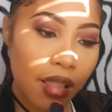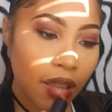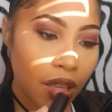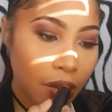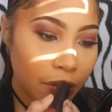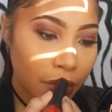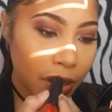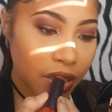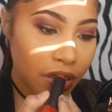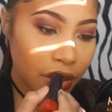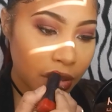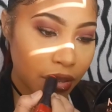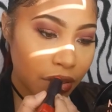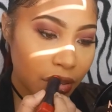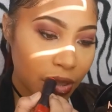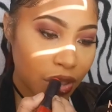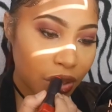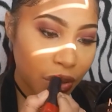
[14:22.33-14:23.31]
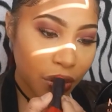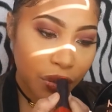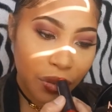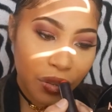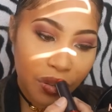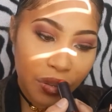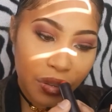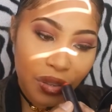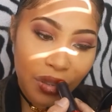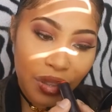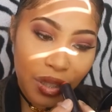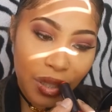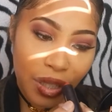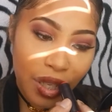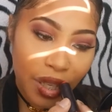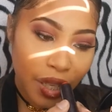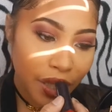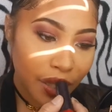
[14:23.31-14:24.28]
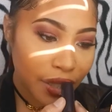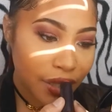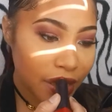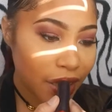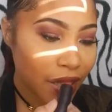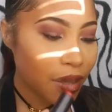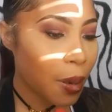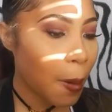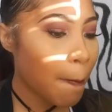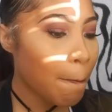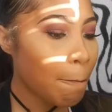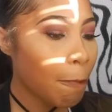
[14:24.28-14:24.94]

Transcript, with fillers: I'm mixing two colors together.